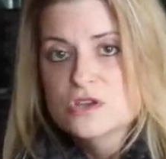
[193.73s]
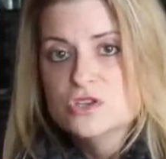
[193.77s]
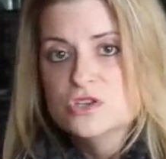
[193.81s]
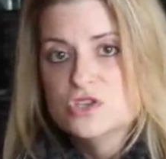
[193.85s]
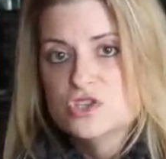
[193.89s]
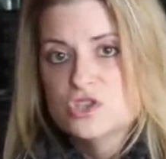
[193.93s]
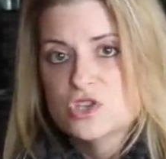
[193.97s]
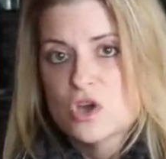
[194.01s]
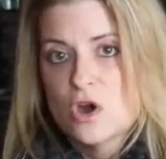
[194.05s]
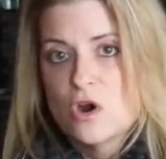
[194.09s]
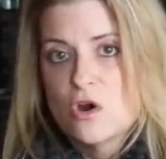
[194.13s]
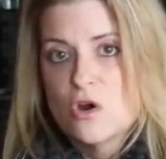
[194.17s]

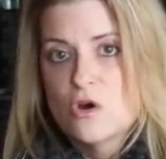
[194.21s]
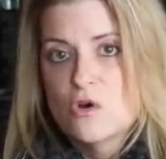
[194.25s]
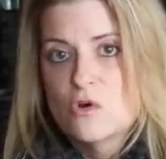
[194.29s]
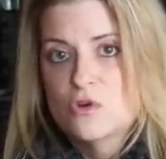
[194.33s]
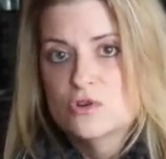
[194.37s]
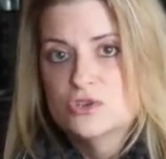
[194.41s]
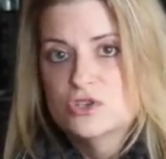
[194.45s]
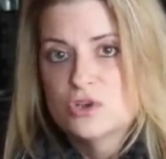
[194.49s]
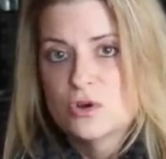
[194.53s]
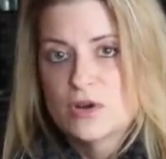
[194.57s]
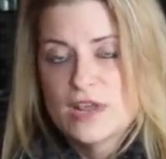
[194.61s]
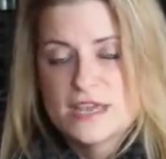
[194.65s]

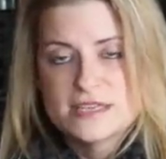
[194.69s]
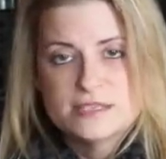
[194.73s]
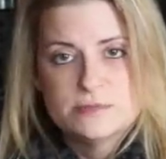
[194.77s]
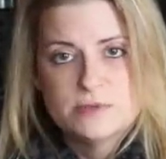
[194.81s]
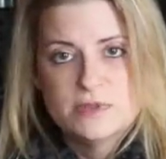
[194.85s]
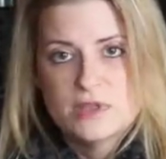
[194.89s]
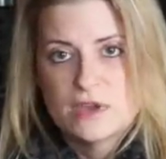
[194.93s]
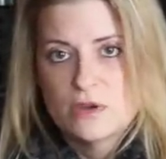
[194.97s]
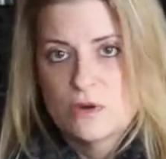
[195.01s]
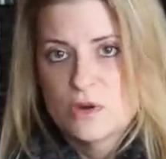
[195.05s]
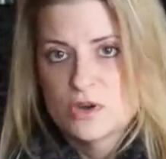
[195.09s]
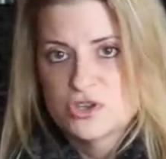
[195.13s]
So don't
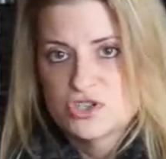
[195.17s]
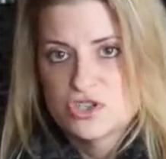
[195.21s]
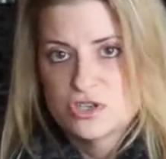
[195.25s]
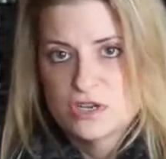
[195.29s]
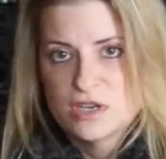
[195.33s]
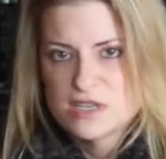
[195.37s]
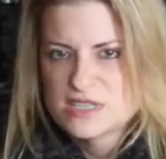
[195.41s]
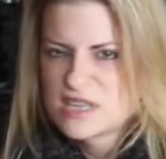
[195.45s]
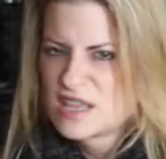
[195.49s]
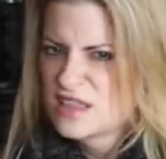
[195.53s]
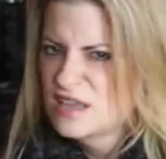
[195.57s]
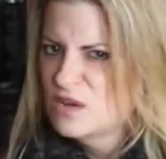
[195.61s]
ask me that
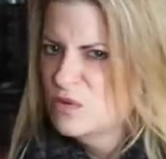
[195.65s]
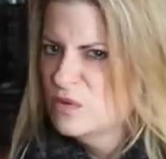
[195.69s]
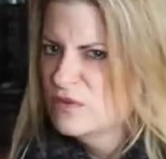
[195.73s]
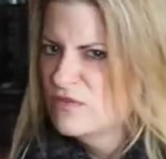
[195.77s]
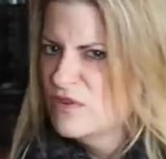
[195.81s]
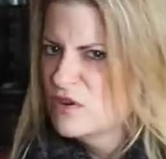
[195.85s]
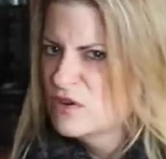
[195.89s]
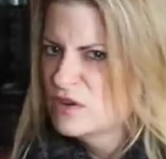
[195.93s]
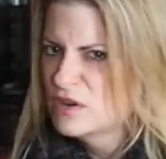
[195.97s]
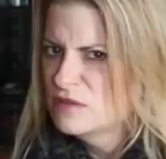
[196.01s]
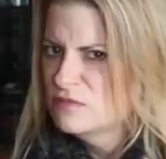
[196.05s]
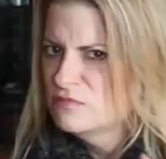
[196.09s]
question, because I think
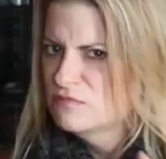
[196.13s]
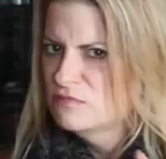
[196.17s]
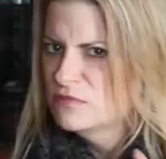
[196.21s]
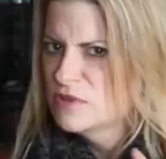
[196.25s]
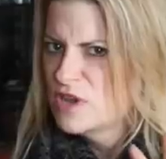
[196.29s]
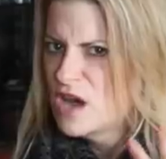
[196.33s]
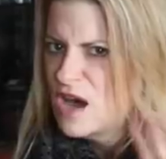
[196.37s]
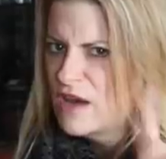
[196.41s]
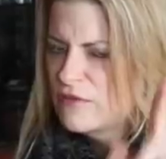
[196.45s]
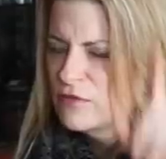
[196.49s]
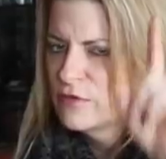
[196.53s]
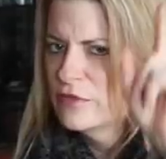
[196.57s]
we've already
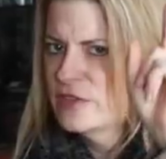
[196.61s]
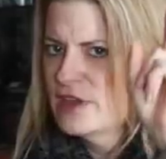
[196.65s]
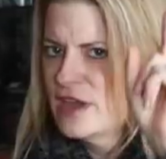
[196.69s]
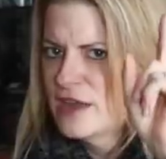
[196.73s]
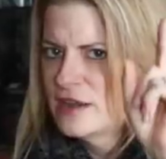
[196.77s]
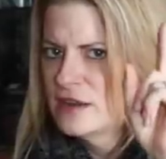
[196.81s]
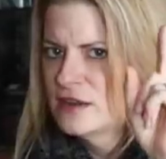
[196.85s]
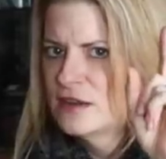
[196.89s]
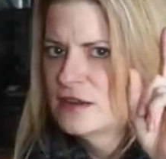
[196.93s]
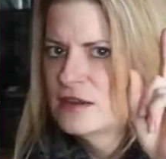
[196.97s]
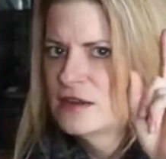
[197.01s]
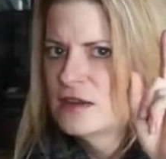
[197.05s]
covered
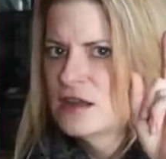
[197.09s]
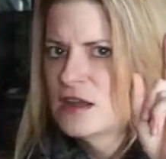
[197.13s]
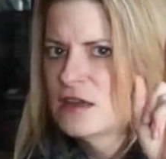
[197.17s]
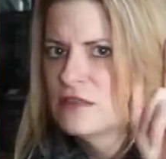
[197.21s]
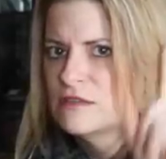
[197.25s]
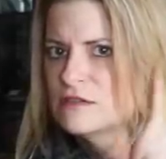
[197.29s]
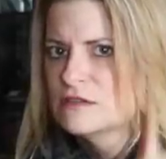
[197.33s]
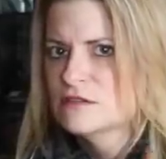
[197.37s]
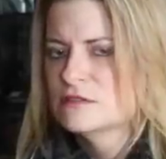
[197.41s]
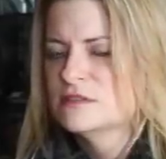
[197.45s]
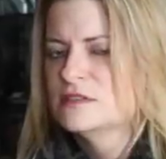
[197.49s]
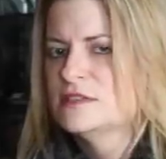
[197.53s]
that in
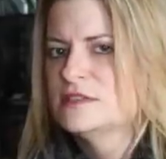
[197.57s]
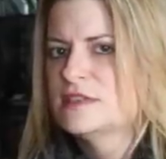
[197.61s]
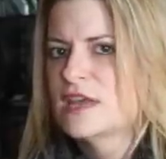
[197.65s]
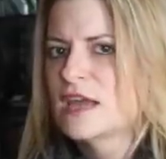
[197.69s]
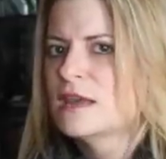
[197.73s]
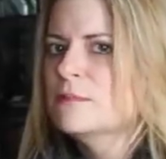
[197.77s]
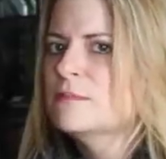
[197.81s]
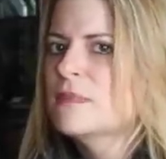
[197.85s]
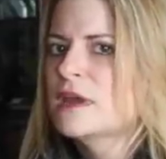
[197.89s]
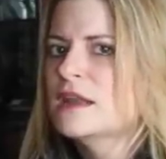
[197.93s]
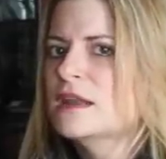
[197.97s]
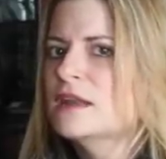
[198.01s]
another
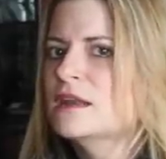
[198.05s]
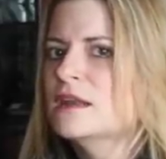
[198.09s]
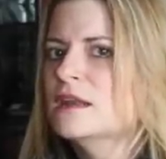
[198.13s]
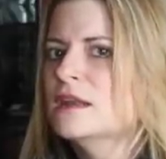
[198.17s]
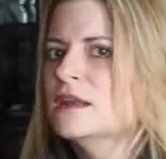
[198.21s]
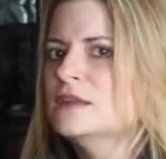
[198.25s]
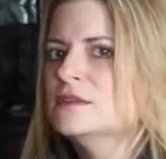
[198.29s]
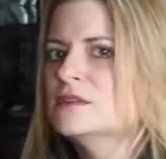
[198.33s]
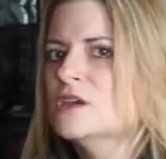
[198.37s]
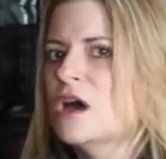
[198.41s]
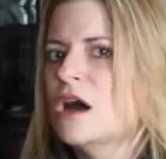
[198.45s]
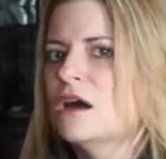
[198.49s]
segment,
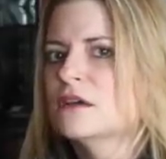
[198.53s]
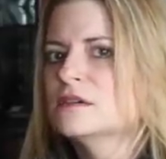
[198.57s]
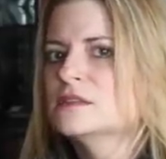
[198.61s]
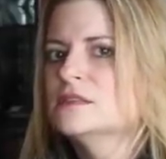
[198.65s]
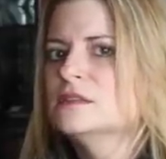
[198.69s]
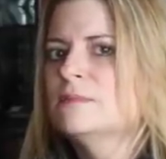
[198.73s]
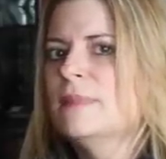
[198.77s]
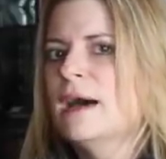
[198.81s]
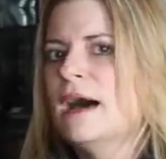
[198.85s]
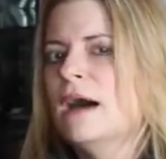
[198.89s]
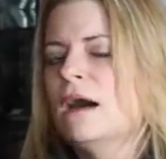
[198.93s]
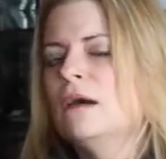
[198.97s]
and it
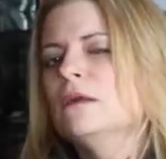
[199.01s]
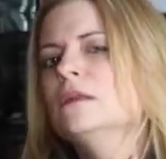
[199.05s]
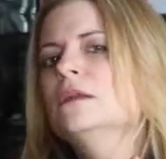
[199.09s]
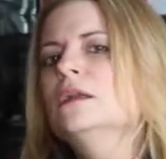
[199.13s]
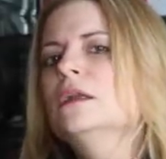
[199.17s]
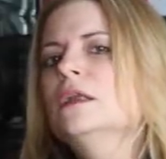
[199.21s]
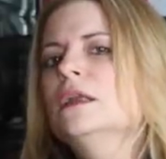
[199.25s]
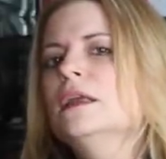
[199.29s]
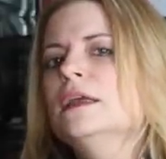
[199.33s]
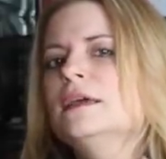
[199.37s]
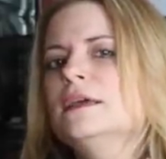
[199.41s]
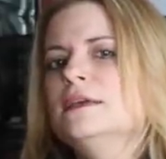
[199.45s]
talks
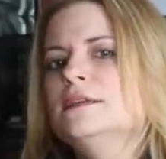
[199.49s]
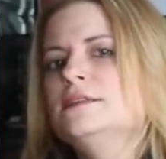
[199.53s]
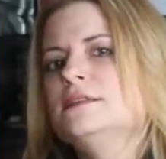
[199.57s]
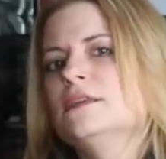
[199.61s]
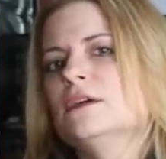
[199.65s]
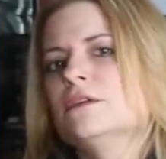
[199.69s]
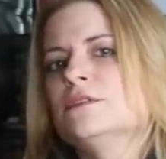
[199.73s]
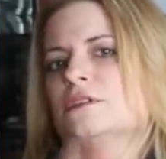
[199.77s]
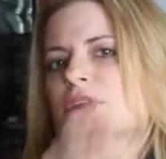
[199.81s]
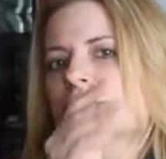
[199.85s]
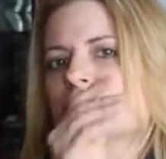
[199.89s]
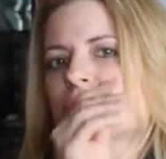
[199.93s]
about, is
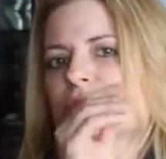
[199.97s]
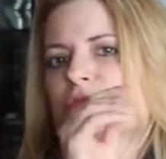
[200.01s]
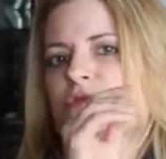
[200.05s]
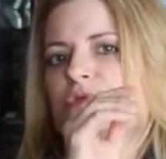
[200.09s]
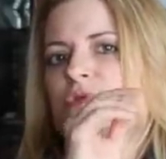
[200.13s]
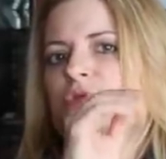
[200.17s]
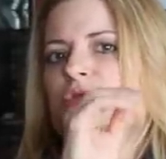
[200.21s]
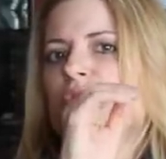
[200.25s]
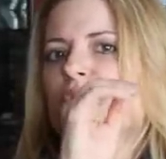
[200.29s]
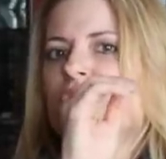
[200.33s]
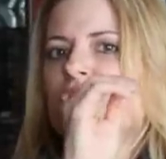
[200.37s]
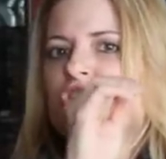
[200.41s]
there a
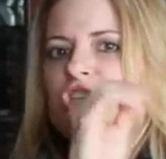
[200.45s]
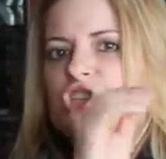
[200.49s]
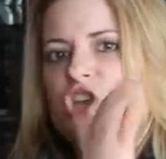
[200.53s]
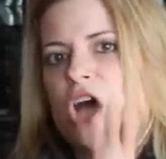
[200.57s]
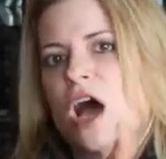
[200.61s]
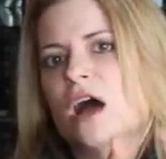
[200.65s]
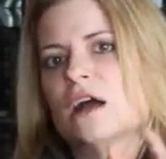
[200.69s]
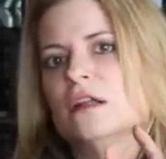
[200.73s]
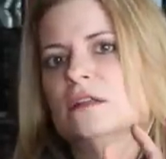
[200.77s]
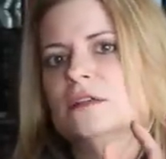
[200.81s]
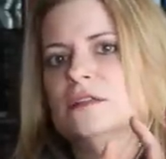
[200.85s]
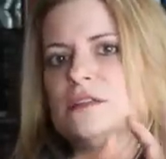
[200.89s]
difference between
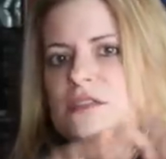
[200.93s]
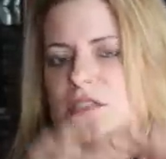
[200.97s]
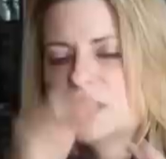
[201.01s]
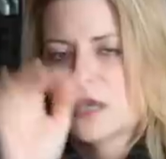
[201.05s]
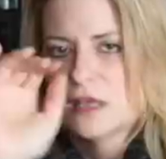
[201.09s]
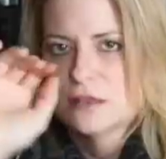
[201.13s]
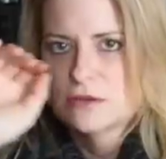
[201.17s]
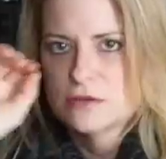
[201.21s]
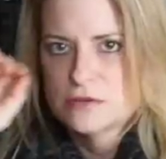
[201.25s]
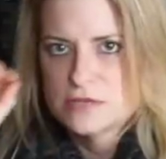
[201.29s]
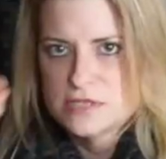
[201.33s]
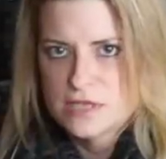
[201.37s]
chocolates,
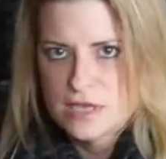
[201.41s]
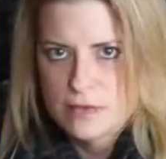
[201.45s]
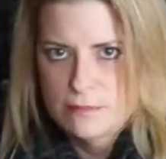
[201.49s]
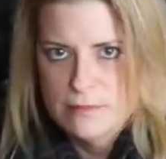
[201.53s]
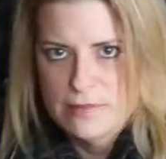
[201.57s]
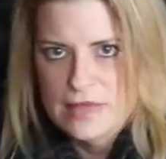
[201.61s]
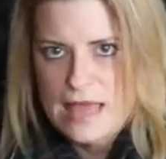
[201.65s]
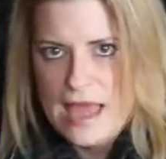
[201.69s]
yellows, and